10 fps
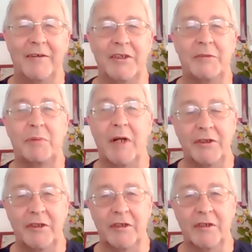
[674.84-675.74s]
this
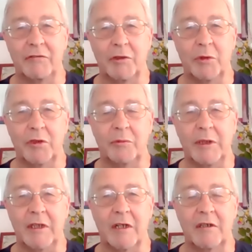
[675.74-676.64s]
president of the World
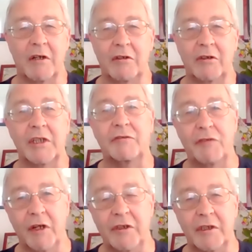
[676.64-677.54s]
Uyghur Congress,
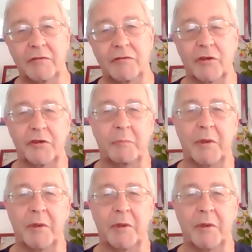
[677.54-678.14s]
funded, of course,